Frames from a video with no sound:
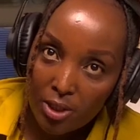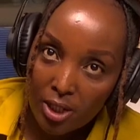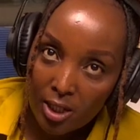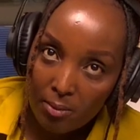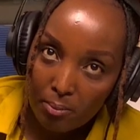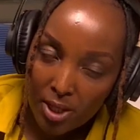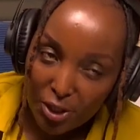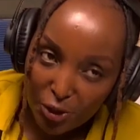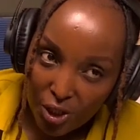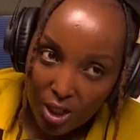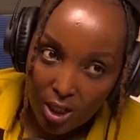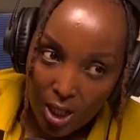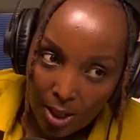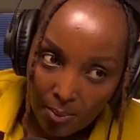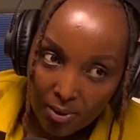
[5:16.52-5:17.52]
major
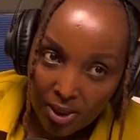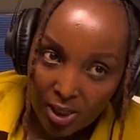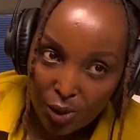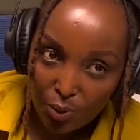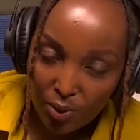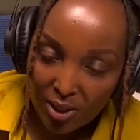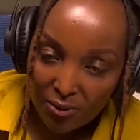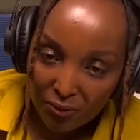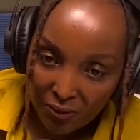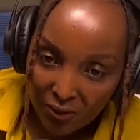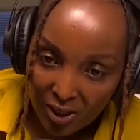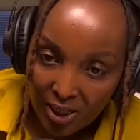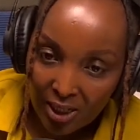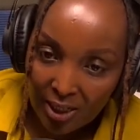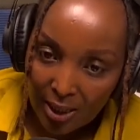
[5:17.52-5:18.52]
gap that we are
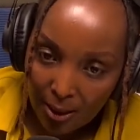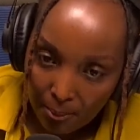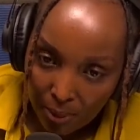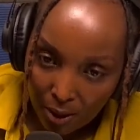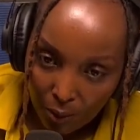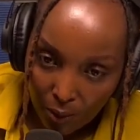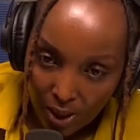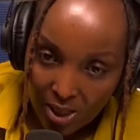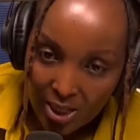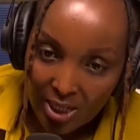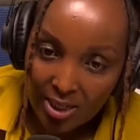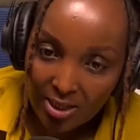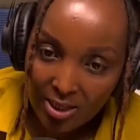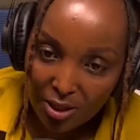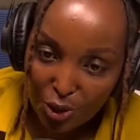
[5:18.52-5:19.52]
feeling, number one,
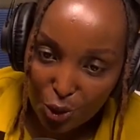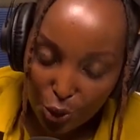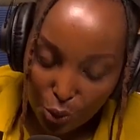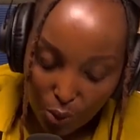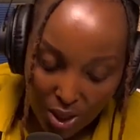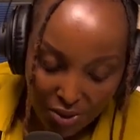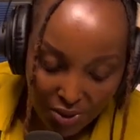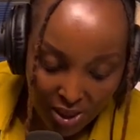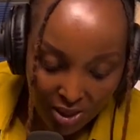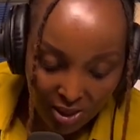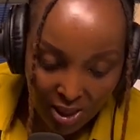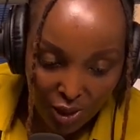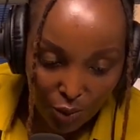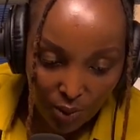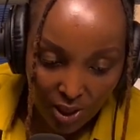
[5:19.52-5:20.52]
is ensuring
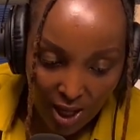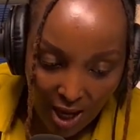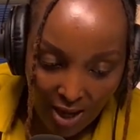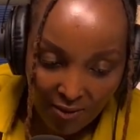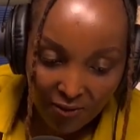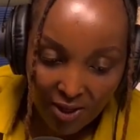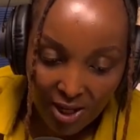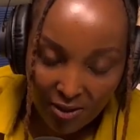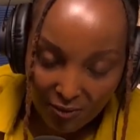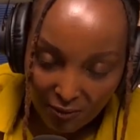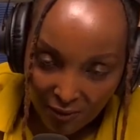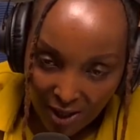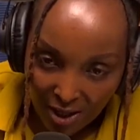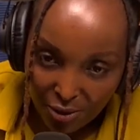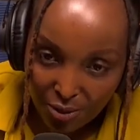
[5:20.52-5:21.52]
that we have
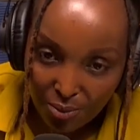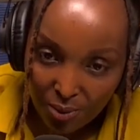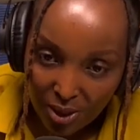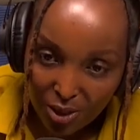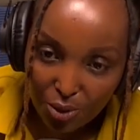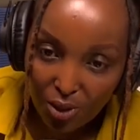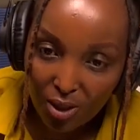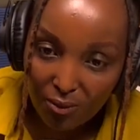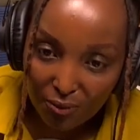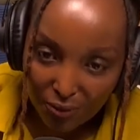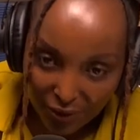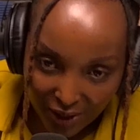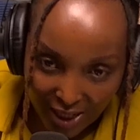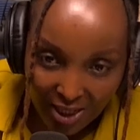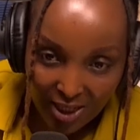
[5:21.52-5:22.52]
environmental
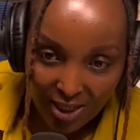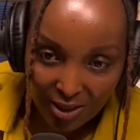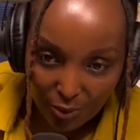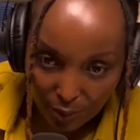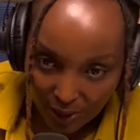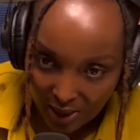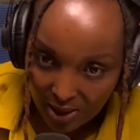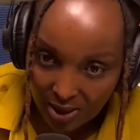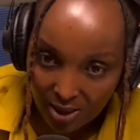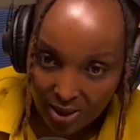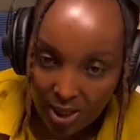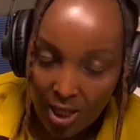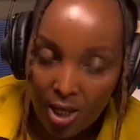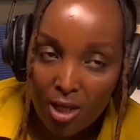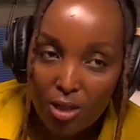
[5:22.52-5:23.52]
friendly waste.
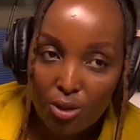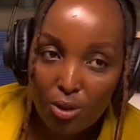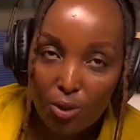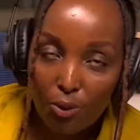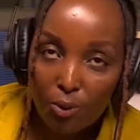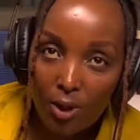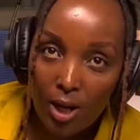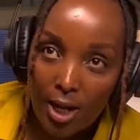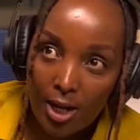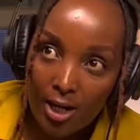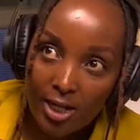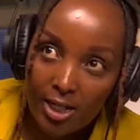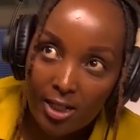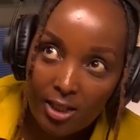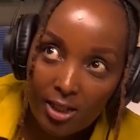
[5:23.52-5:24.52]
So
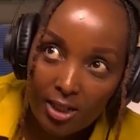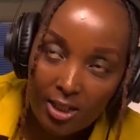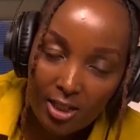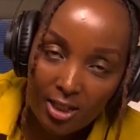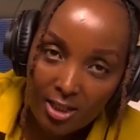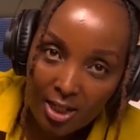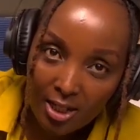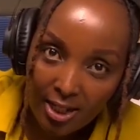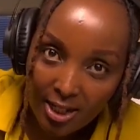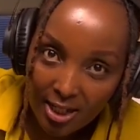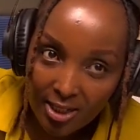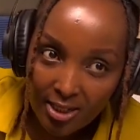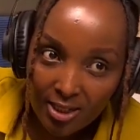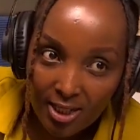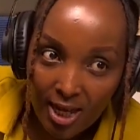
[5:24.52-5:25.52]
there's a
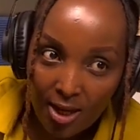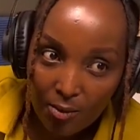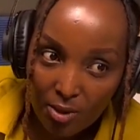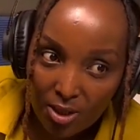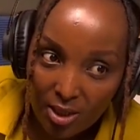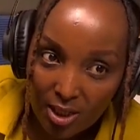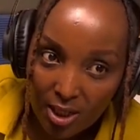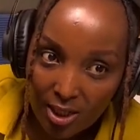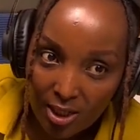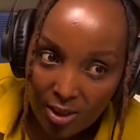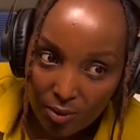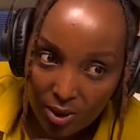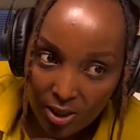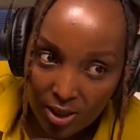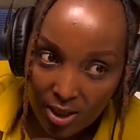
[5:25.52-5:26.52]
case I was dealing
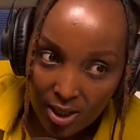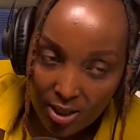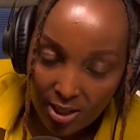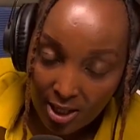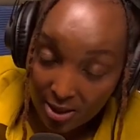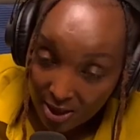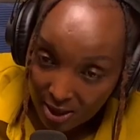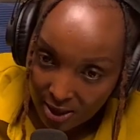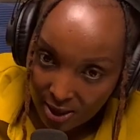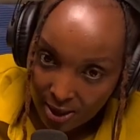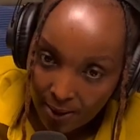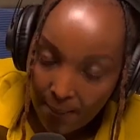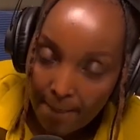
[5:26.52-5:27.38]
with the other day.